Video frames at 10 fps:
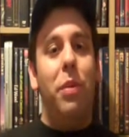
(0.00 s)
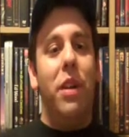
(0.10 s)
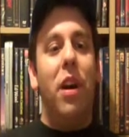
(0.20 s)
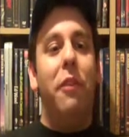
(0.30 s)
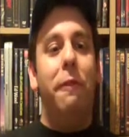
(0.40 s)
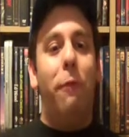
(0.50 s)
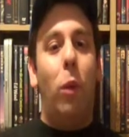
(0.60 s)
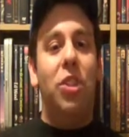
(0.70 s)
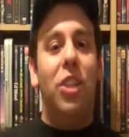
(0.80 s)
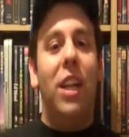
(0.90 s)
but
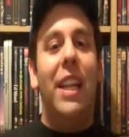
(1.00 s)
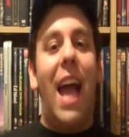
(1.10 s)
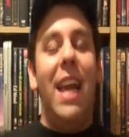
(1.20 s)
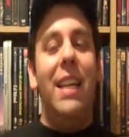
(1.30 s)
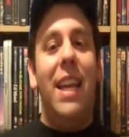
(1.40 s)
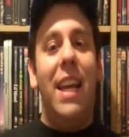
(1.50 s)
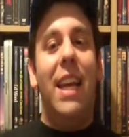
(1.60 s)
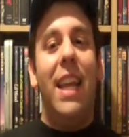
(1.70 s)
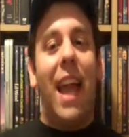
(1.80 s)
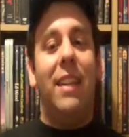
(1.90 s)
unfortunately I
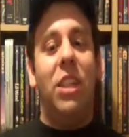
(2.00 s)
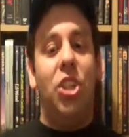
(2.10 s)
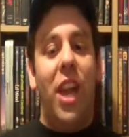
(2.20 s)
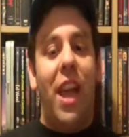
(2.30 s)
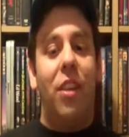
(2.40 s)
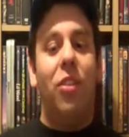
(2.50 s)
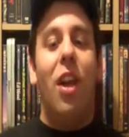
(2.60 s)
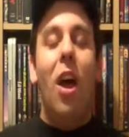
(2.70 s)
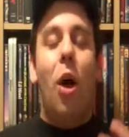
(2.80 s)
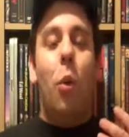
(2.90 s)
didn't get the chance.